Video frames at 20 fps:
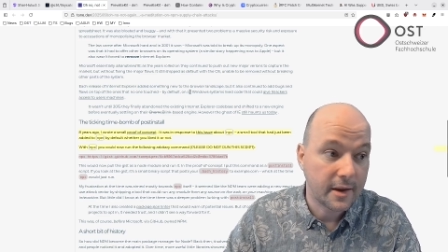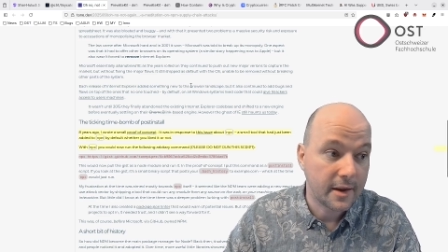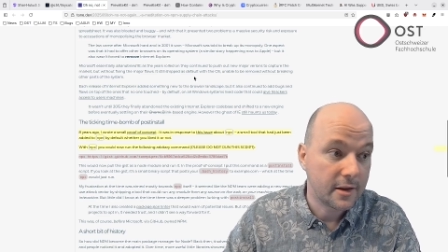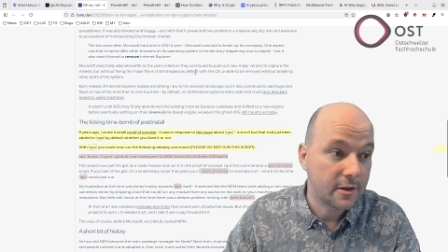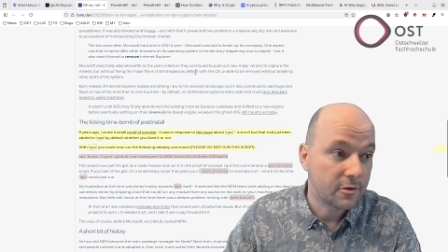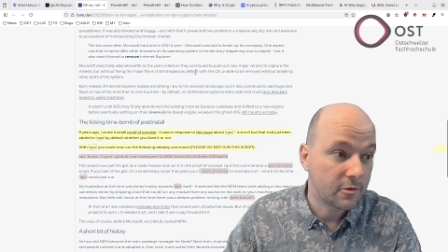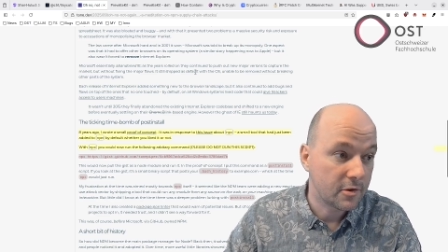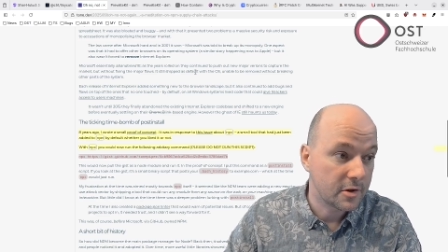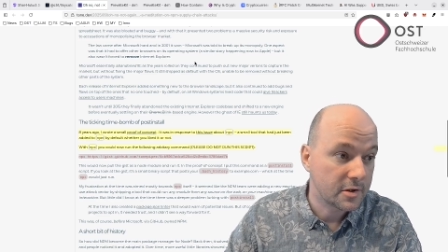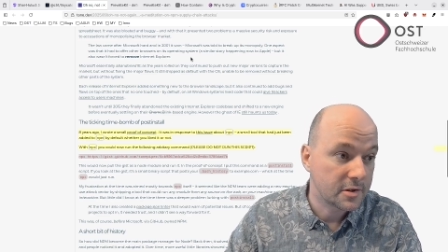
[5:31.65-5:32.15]

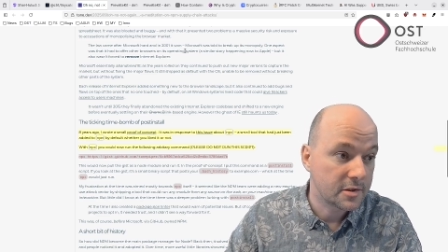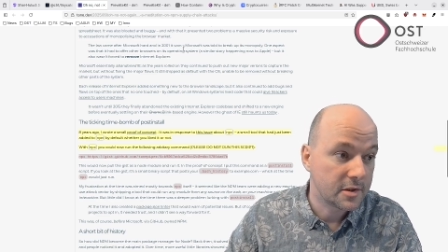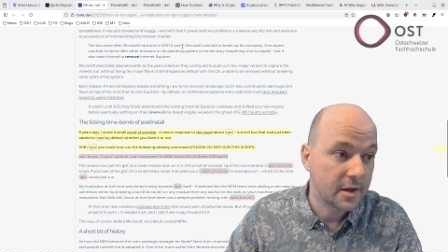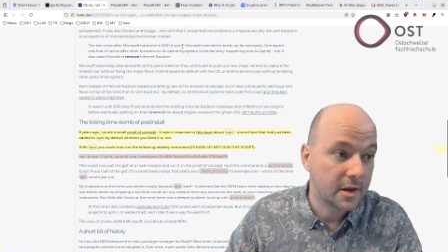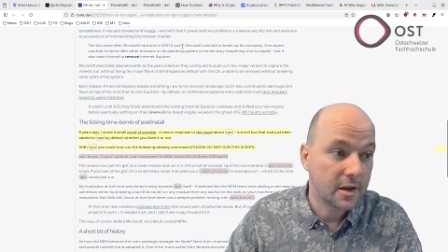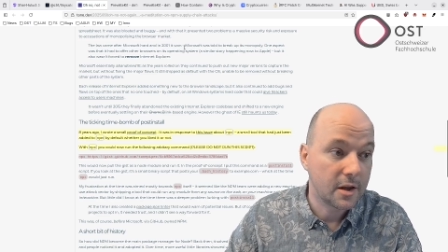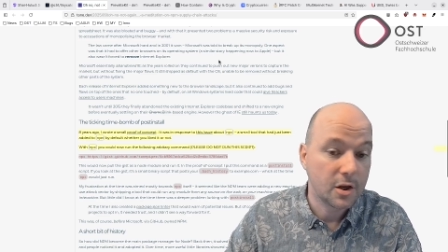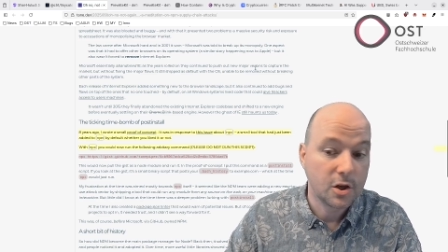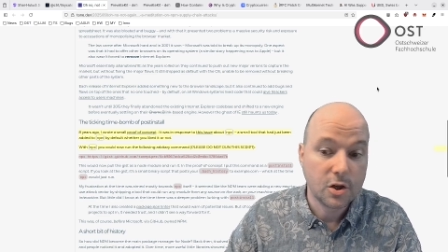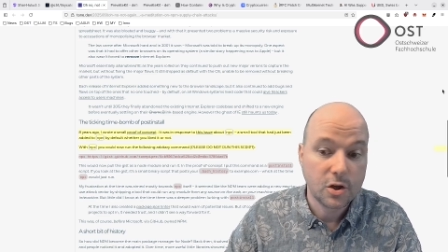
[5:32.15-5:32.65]

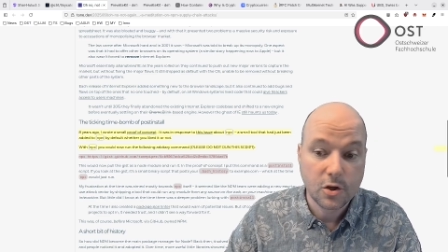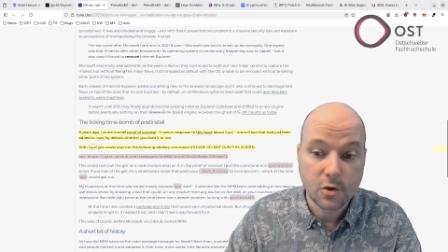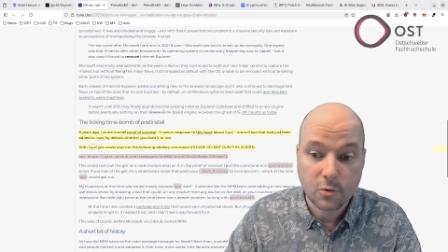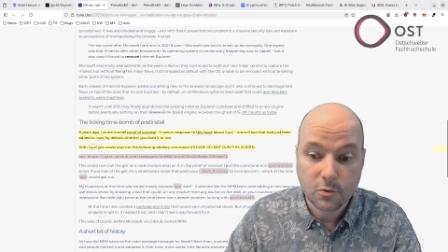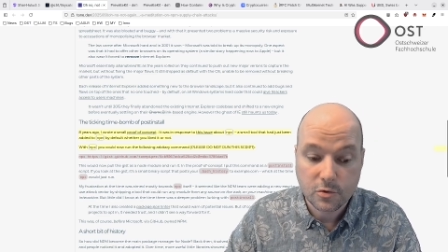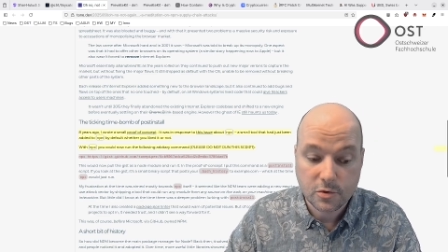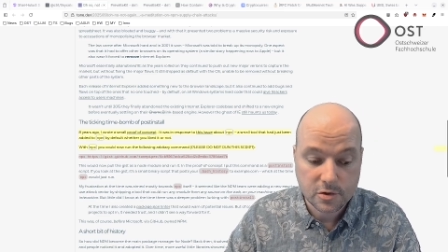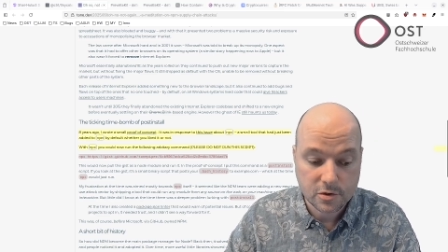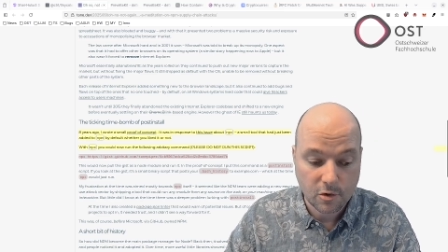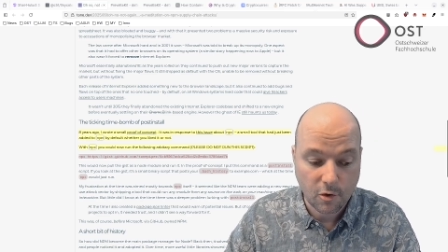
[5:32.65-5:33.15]
interesting
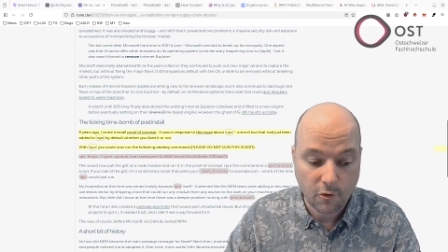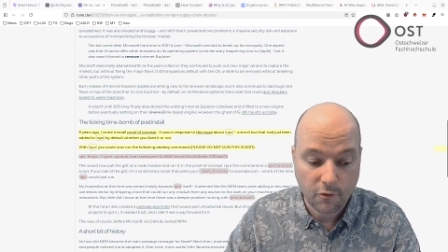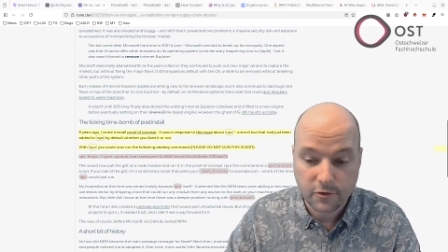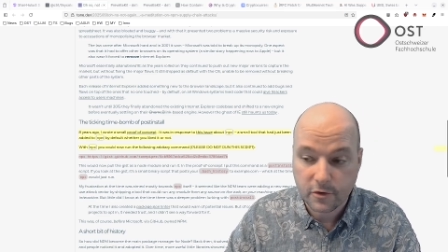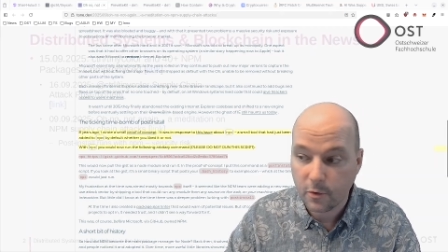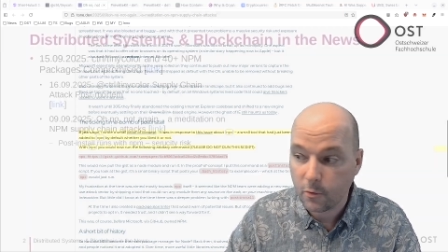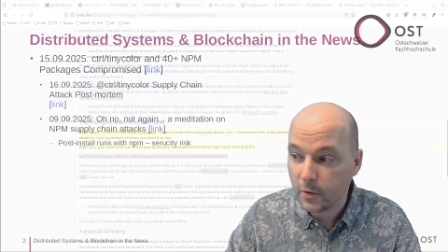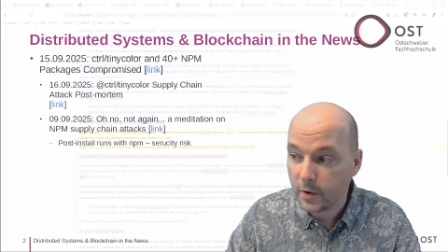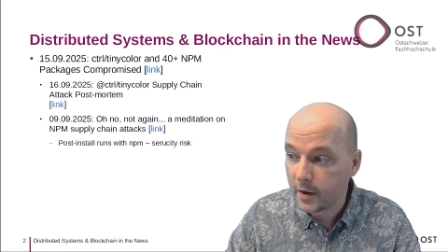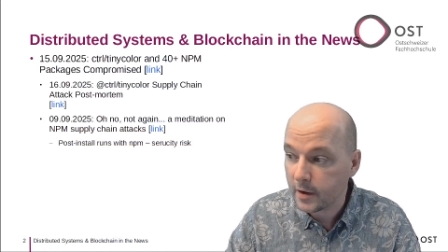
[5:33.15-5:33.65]
news of
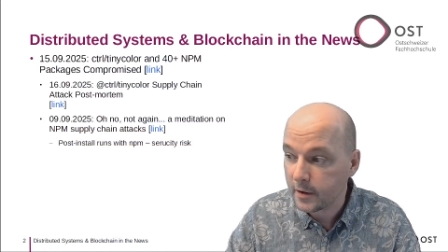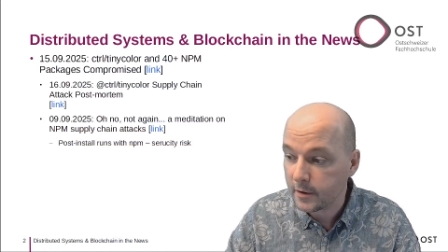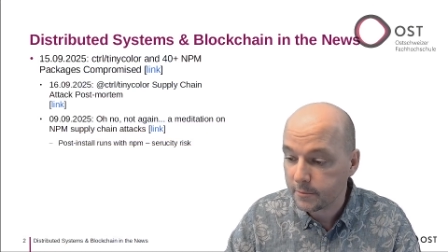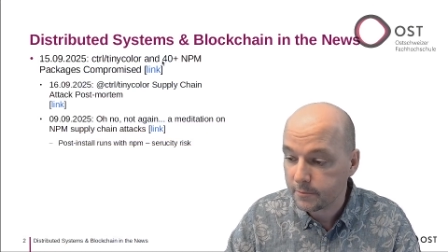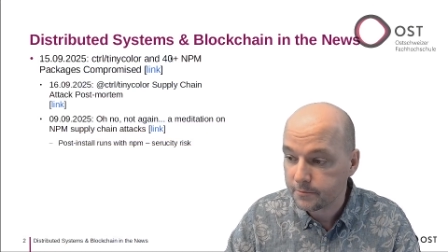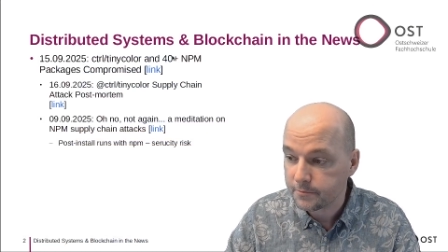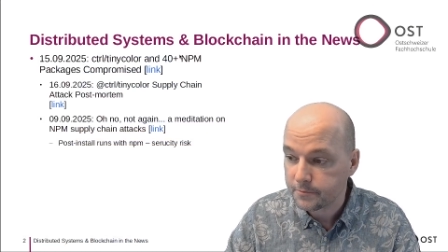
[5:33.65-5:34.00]
the week.